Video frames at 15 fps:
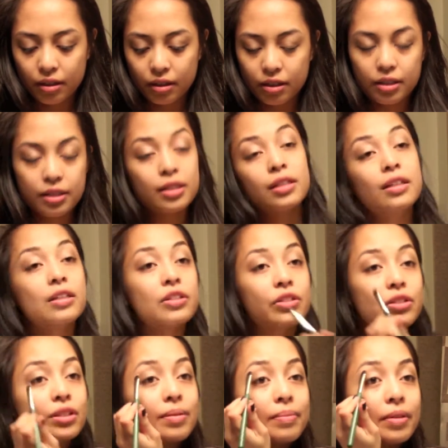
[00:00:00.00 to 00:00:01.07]
Still a little
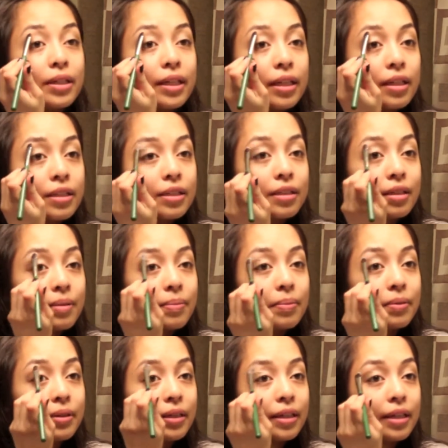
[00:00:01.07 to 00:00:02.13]
shimmery, just gonna
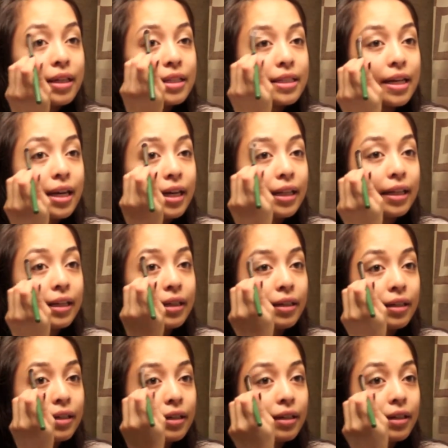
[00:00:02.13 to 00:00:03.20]
put it as a highlighter.